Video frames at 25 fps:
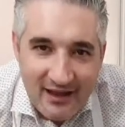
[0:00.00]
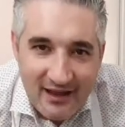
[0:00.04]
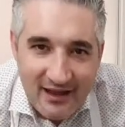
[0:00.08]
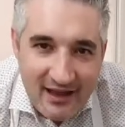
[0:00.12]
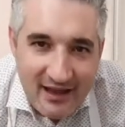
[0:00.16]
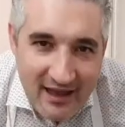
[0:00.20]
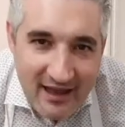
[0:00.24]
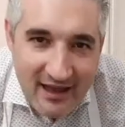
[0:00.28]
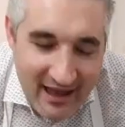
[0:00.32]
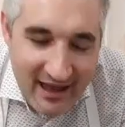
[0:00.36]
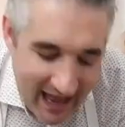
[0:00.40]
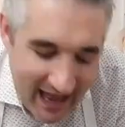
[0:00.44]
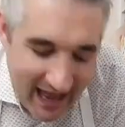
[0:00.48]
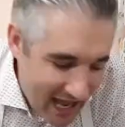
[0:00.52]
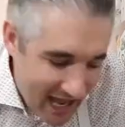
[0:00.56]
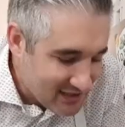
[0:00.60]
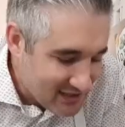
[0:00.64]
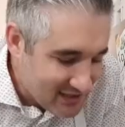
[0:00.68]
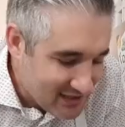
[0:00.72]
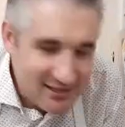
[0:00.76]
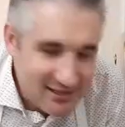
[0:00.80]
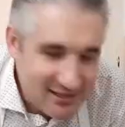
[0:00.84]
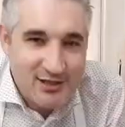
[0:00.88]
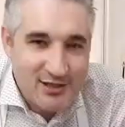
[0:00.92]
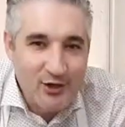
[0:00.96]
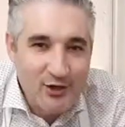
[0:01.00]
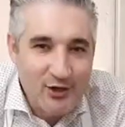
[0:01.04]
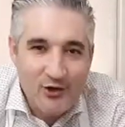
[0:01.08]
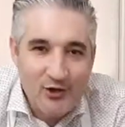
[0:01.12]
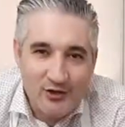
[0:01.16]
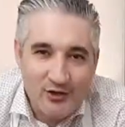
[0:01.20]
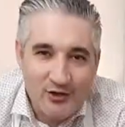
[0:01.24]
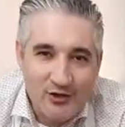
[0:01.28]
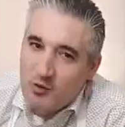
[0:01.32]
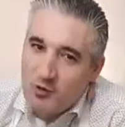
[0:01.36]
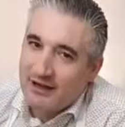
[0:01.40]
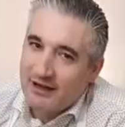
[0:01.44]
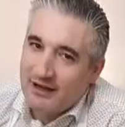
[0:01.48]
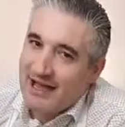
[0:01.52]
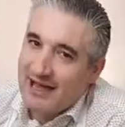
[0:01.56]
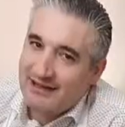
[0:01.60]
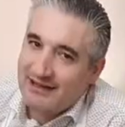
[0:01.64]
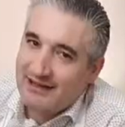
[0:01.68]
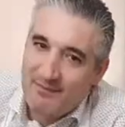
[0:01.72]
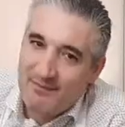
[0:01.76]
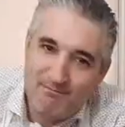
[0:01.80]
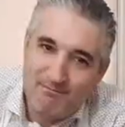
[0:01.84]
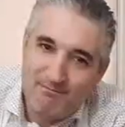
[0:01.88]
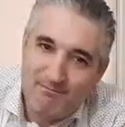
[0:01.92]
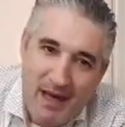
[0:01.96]
And soon we will get
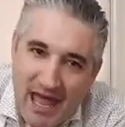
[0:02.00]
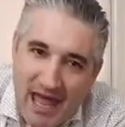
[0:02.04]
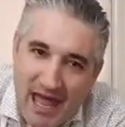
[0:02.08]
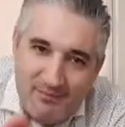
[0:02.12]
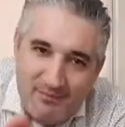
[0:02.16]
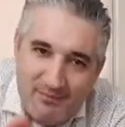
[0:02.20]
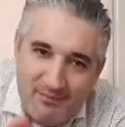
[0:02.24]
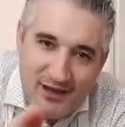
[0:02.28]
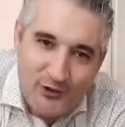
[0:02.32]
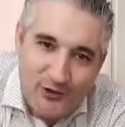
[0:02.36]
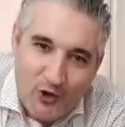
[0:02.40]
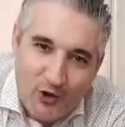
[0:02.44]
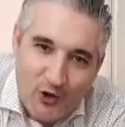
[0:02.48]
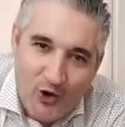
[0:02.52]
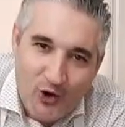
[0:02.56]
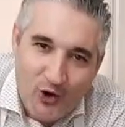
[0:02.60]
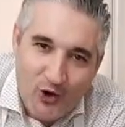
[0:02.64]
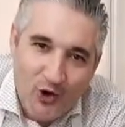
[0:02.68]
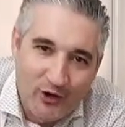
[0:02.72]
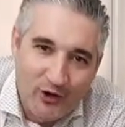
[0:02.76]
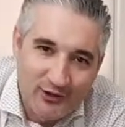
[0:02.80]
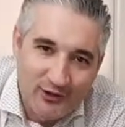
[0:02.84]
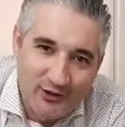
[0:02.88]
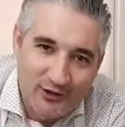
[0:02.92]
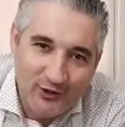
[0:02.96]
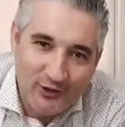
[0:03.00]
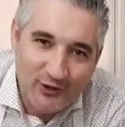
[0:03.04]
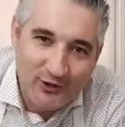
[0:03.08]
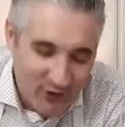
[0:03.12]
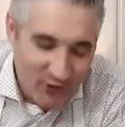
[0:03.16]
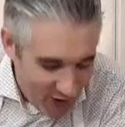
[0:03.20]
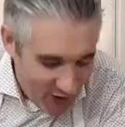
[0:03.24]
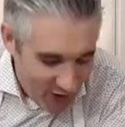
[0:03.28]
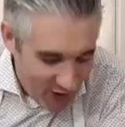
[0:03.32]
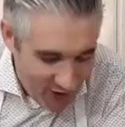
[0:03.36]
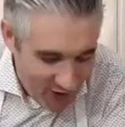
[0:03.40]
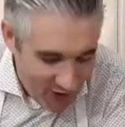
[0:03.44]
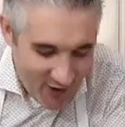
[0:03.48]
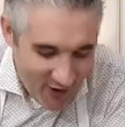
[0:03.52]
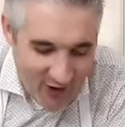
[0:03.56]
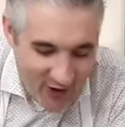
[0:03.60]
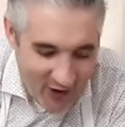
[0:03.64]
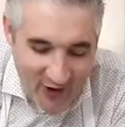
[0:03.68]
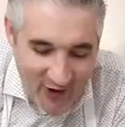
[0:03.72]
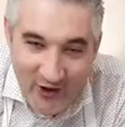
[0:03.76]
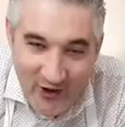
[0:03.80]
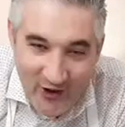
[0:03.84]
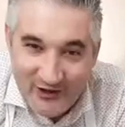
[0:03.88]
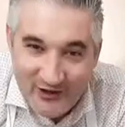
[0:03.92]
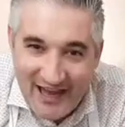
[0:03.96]
the baby to cook too.
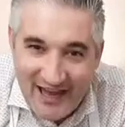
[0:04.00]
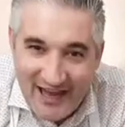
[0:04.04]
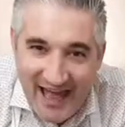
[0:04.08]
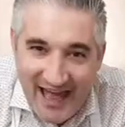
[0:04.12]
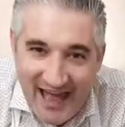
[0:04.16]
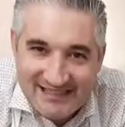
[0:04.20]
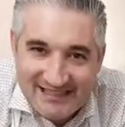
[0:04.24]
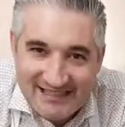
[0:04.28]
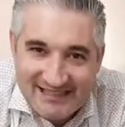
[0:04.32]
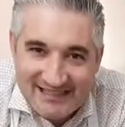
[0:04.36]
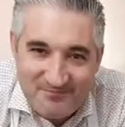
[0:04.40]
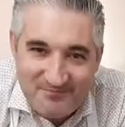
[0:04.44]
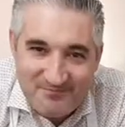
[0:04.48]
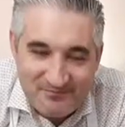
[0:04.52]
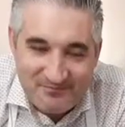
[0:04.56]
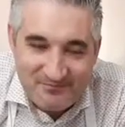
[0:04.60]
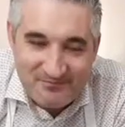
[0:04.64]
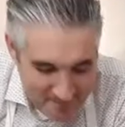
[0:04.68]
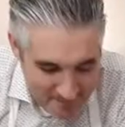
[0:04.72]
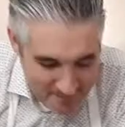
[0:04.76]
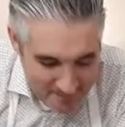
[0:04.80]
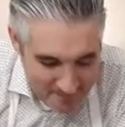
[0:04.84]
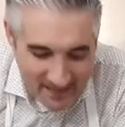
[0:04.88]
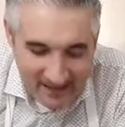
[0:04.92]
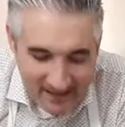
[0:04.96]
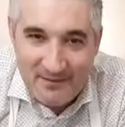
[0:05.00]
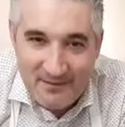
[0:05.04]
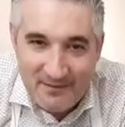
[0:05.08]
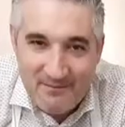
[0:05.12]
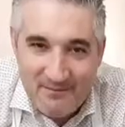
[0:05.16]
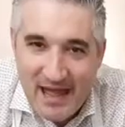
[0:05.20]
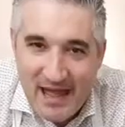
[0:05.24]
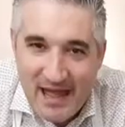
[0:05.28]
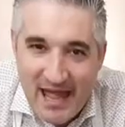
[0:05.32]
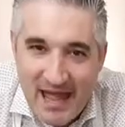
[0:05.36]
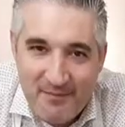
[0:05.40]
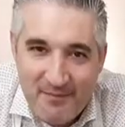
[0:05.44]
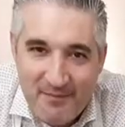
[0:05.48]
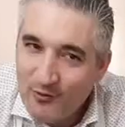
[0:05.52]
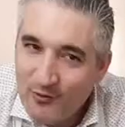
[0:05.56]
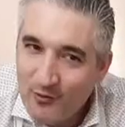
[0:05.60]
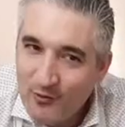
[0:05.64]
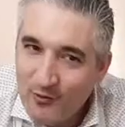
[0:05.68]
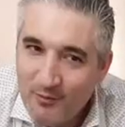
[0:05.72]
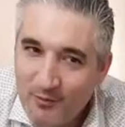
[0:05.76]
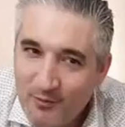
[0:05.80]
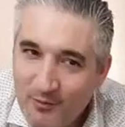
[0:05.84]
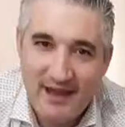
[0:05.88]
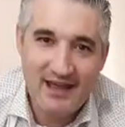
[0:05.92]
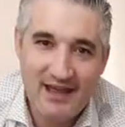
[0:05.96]
Oh my goodness. The baby will
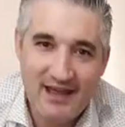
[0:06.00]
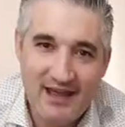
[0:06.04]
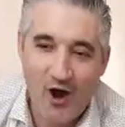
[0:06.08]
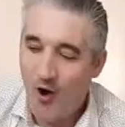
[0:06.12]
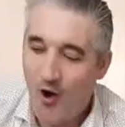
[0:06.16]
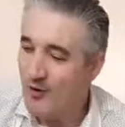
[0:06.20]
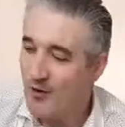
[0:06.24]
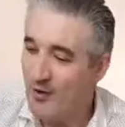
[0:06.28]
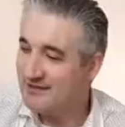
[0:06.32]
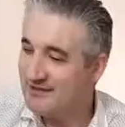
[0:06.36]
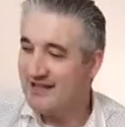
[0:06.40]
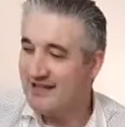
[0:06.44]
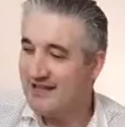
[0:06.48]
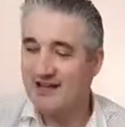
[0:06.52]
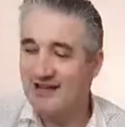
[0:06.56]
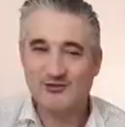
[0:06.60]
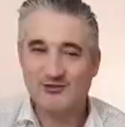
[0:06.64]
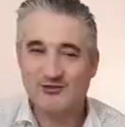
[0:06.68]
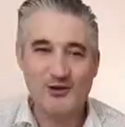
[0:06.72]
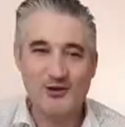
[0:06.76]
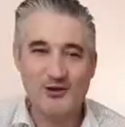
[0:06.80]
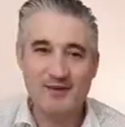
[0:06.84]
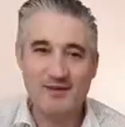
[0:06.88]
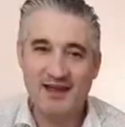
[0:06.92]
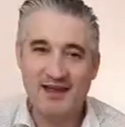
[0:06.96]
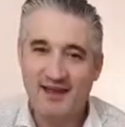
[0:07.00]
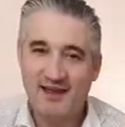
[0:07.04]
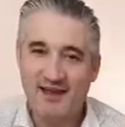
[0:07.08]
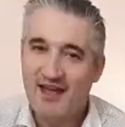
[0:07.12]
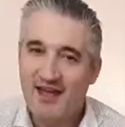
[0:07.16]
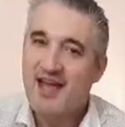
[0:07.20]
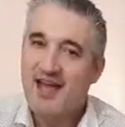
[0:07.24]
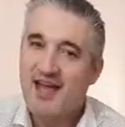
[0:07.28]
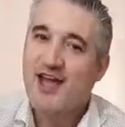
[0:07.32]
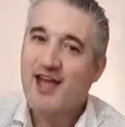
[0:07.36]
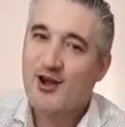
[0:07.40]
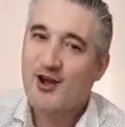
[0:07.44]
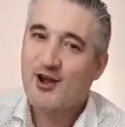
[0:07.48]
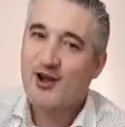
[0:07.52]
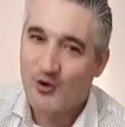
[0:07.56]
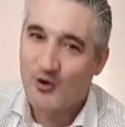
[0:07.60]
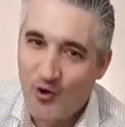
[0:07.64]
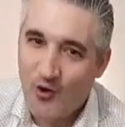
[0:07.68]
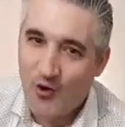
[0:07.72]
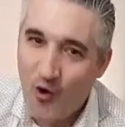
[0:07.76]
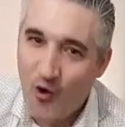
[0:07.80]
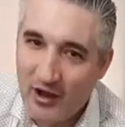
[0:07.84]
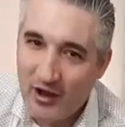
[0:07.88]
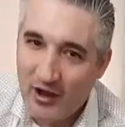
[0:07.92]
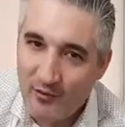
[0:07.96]
be always next to me,
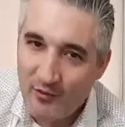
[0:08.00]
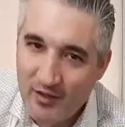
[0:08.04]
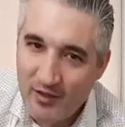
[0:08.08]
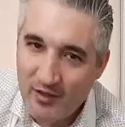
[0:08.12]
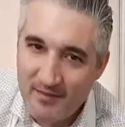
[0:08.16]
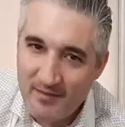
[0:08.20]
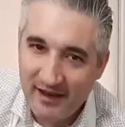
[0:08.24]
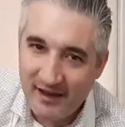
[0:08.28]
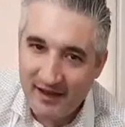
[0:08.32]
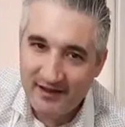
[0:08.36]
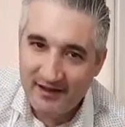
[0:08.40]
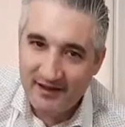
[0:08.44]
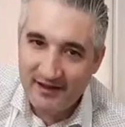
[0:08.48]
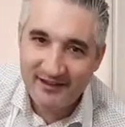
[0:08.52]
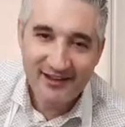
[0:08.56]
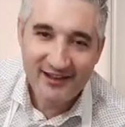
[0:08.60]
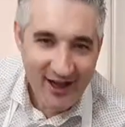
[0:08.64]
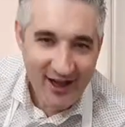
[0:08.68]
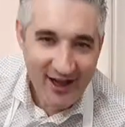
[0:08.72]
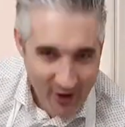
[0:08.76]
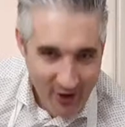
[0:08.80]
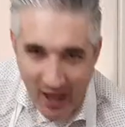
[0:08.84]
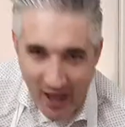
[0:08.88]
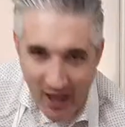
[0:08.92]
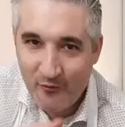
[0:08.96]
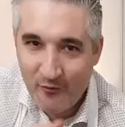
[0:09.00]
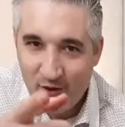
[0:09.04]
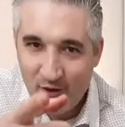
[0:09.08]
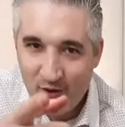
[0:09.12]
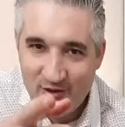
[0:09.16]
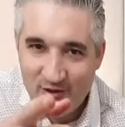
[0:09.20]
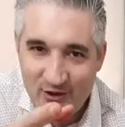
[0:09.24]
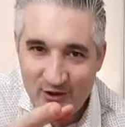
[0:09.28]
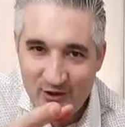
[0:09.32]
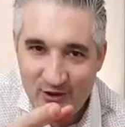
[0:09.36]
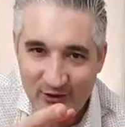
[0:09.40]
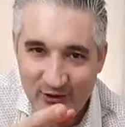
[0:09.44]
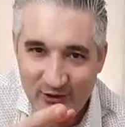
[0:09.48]
cooking with me and with you.